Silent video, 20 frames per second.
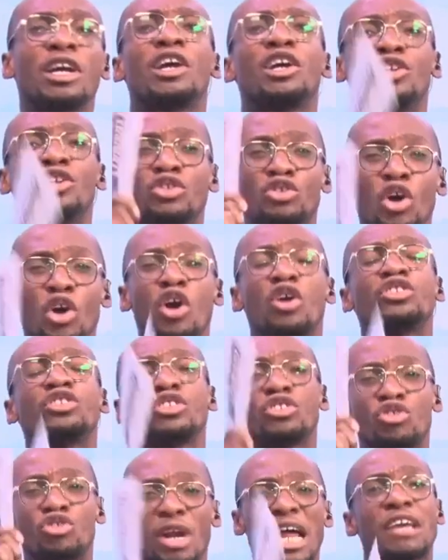
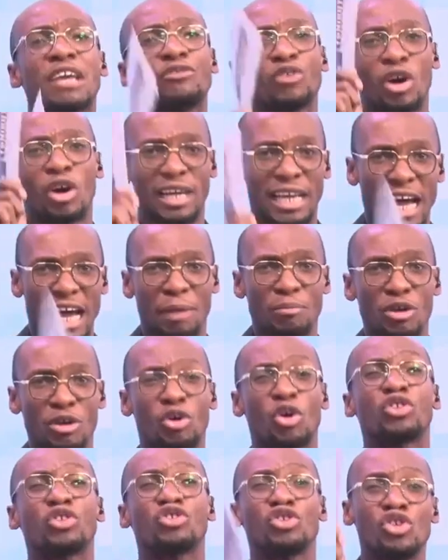don't drive your car
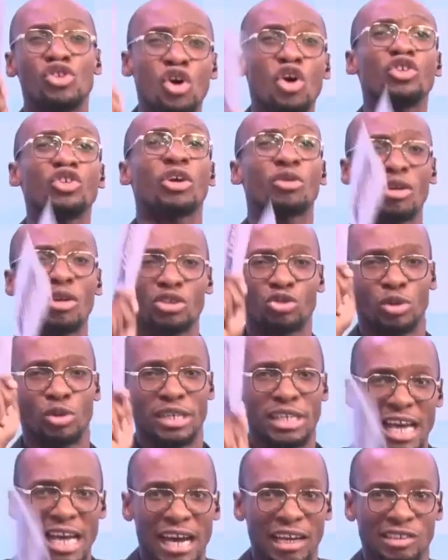because you know you're going to
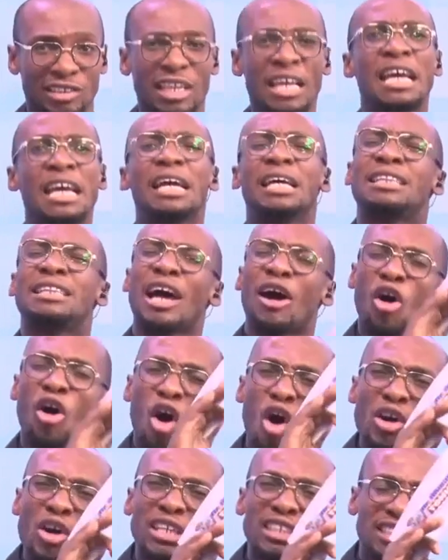indulge. The
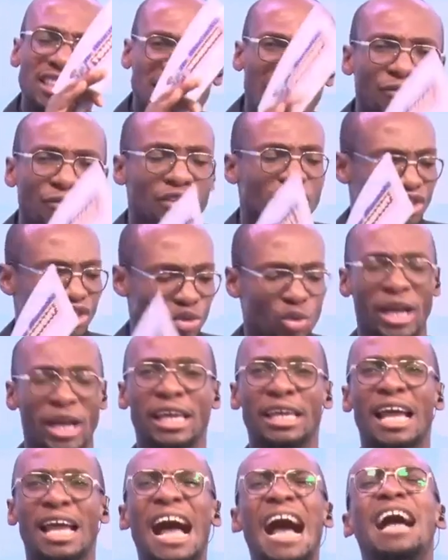only safest
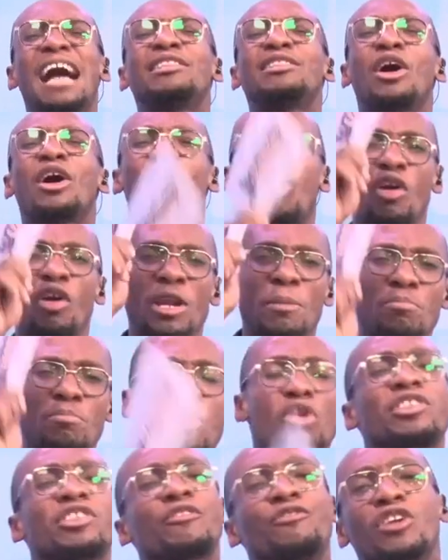way and the only
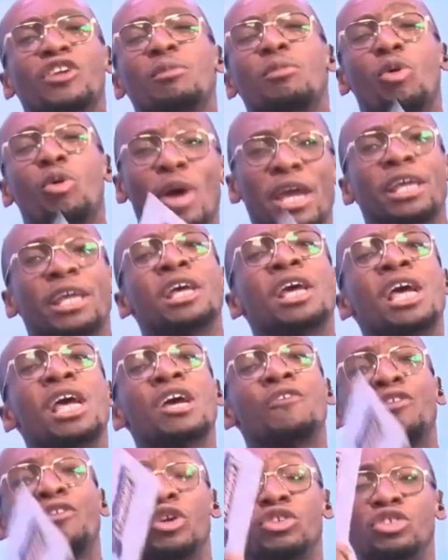most affordable way
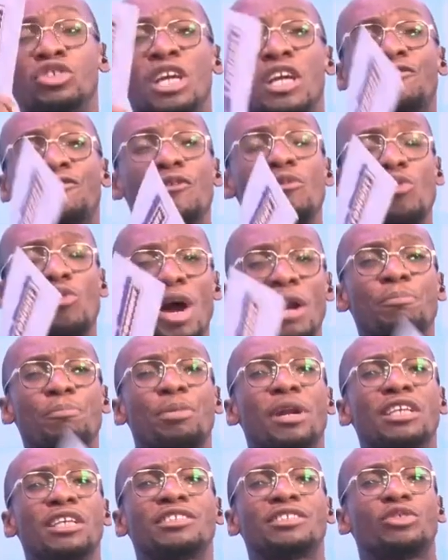for you to get from one
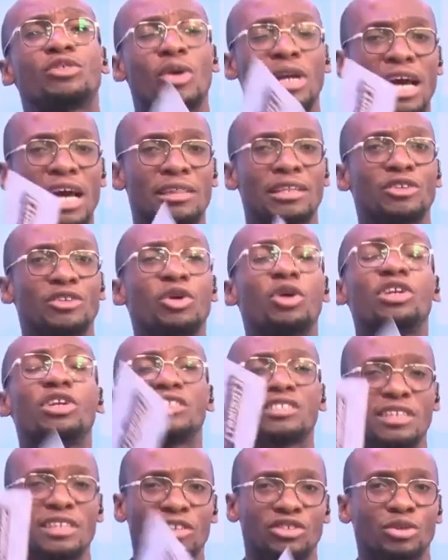place to another, your
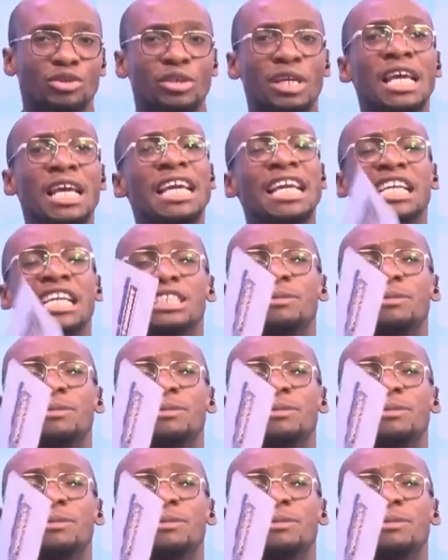destination, is by